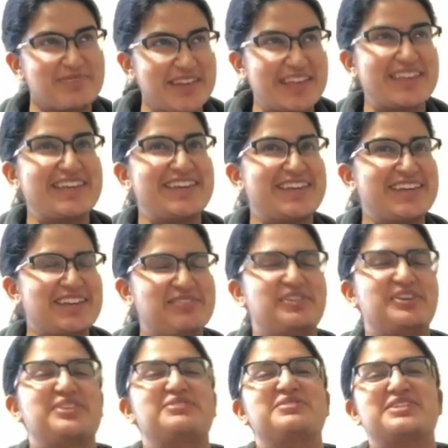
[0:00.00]
picky
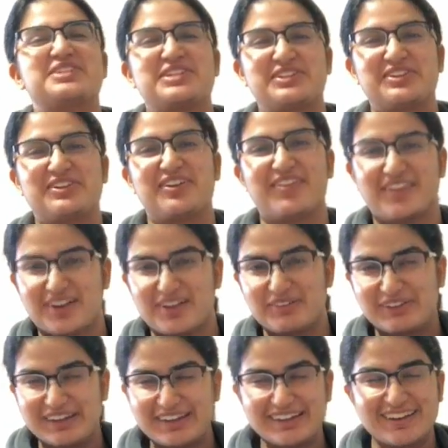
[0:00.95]
about the material that I
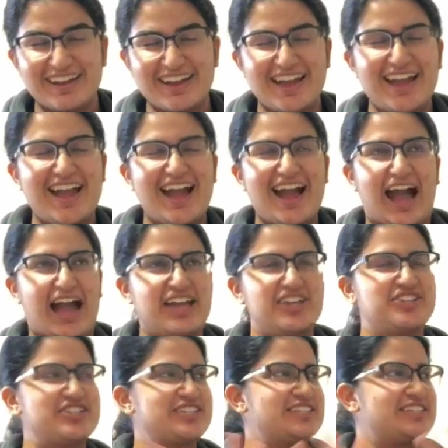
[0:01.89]
wear. I
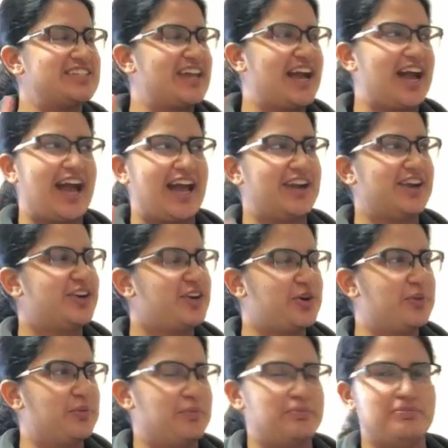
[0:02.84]
just, I don't
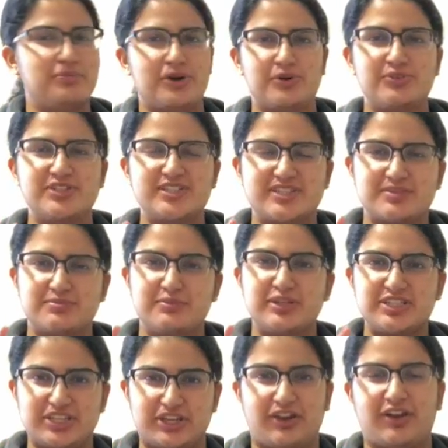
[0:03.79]
know, most
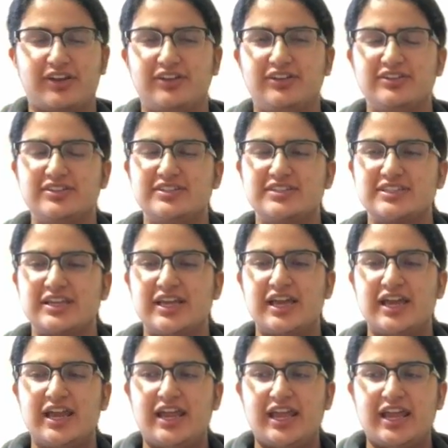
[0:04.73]
materials
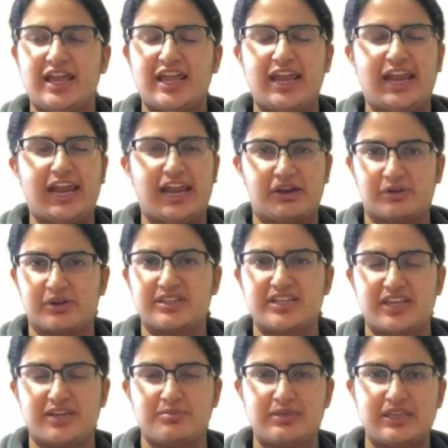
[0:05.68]

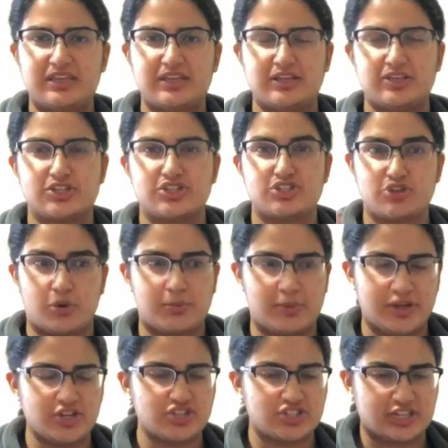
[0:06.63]
irritate me so
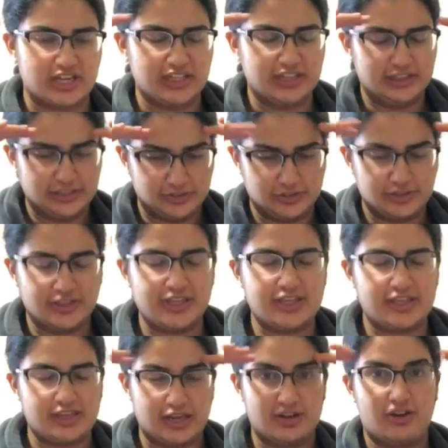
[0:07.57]
much that I literally
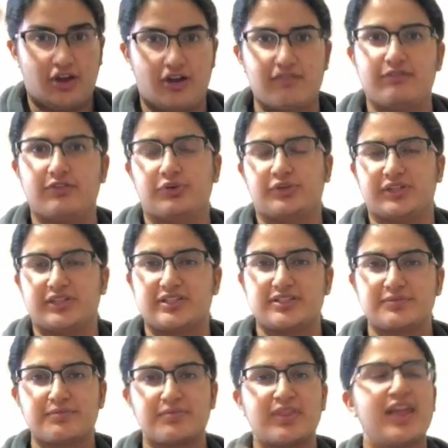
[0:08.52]
cannot focus.
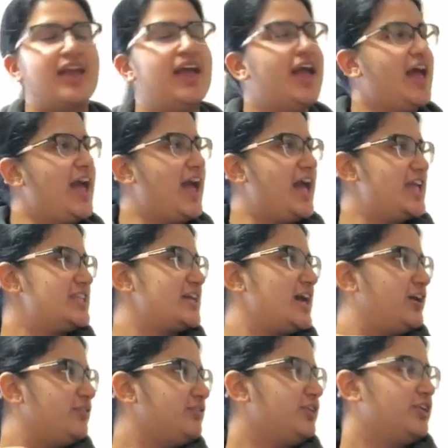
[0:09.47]
And
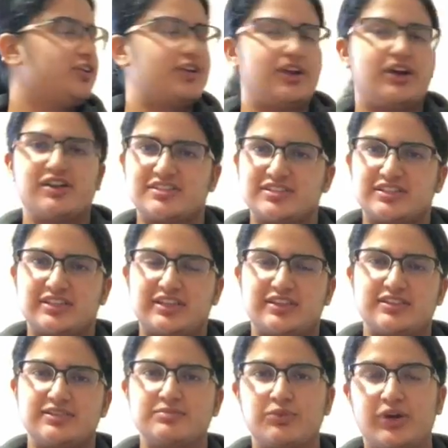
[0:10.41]
out of curiosity,
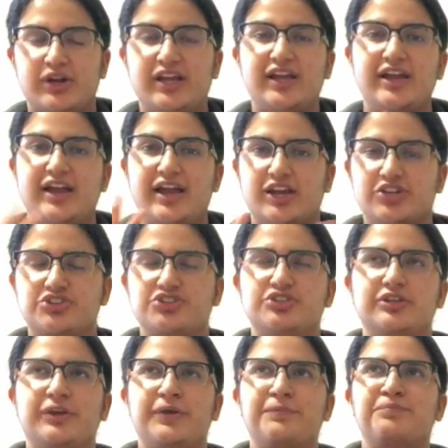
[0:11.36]
this morning I
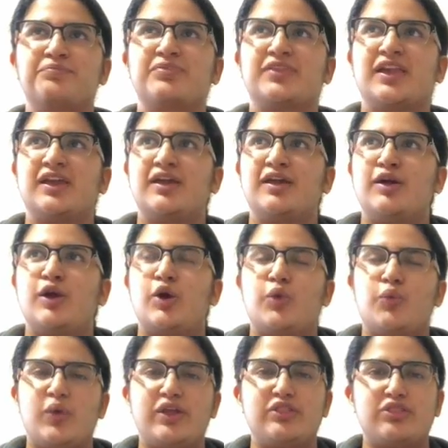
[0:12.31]
actually
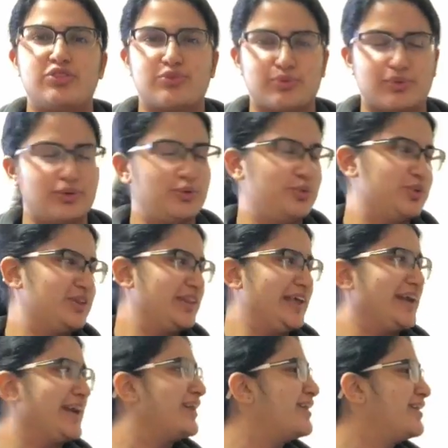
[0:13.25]
went through
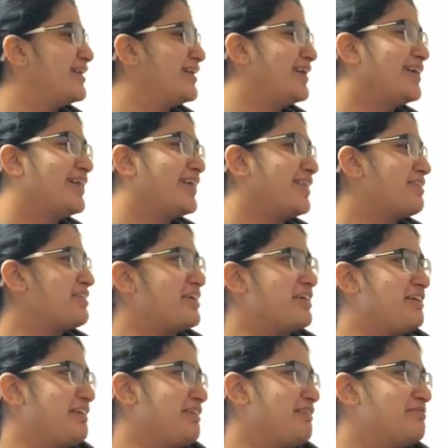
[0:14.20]
like
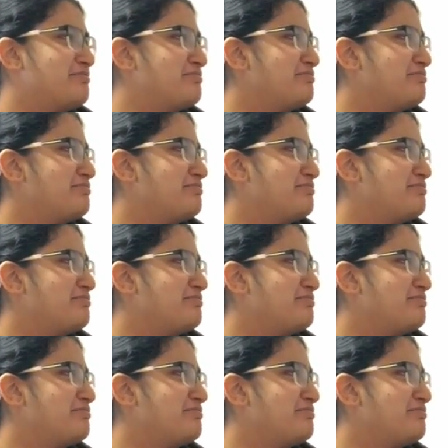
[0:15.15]
be